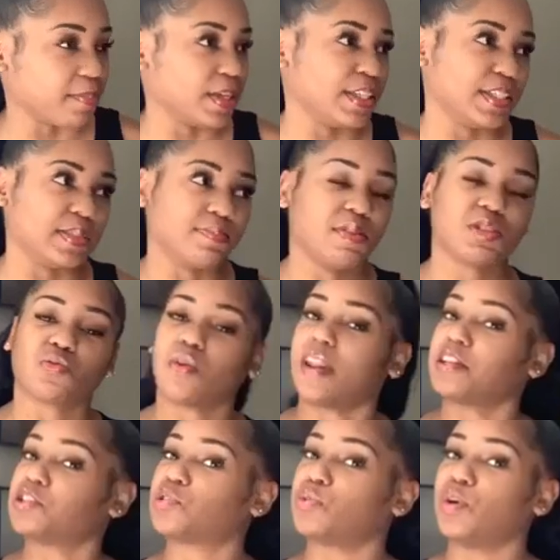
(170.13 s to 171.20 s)
Um, it was around
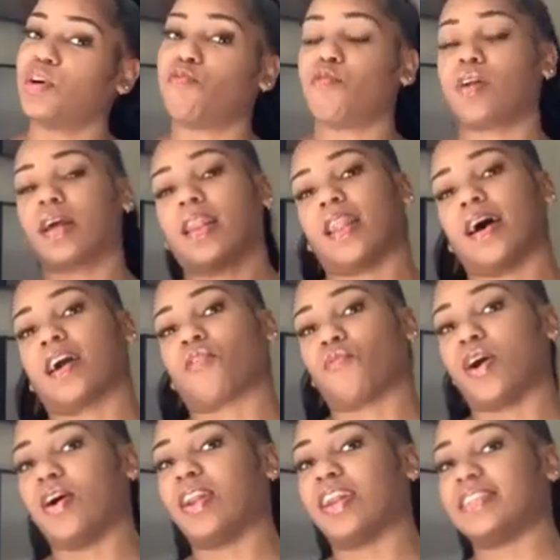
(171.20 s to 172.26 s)
like 12, 1 o'clock
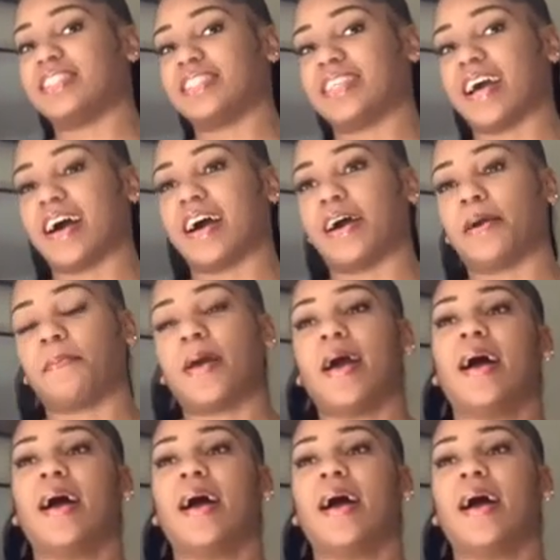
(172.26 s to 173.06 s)
around lunchtime.